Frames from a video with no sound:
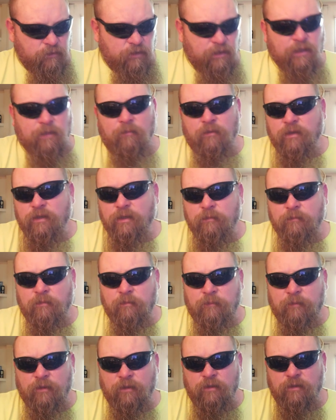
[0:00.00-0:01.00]
and I'm gonna give them a
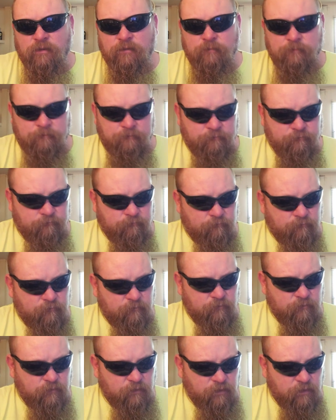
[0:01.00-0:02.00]
plug.
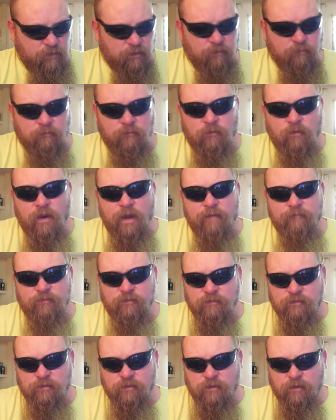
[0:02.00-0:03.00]
Graff
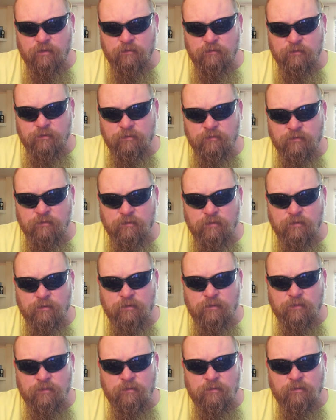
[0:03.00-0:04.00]
and Sons.
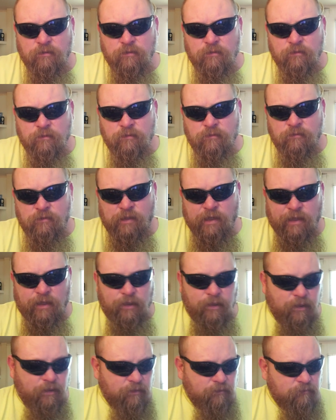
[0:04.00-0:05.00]
Check
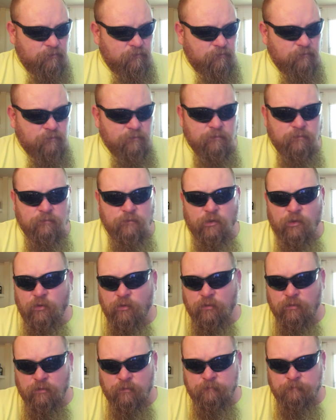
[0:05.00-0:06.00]
it out.
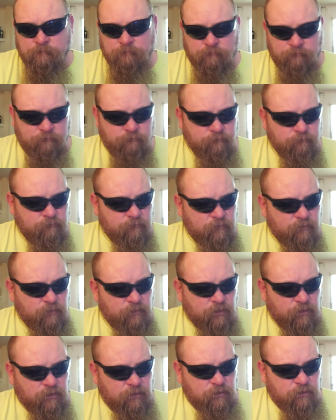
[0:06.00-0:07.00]
Google
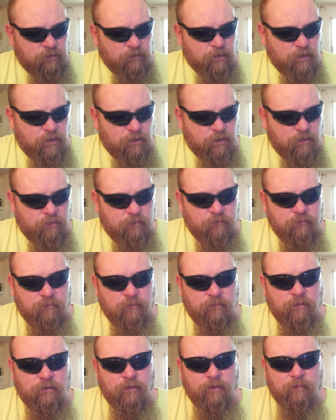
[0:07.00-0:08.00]
them.
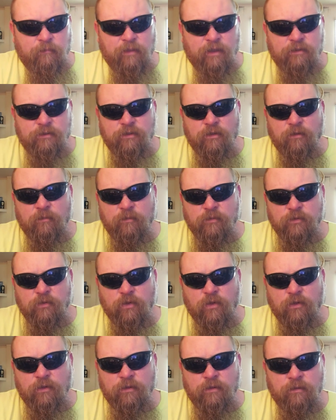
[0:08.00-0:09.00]
They're in Mexico,
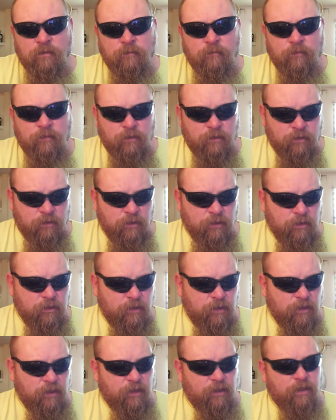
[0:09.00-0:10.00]
Missouri,
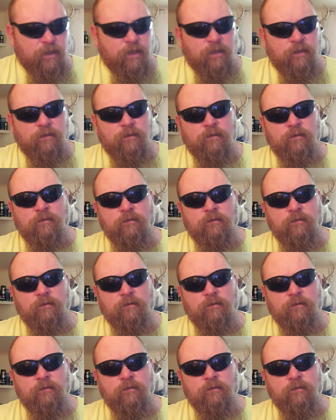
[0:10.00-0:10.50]
and I got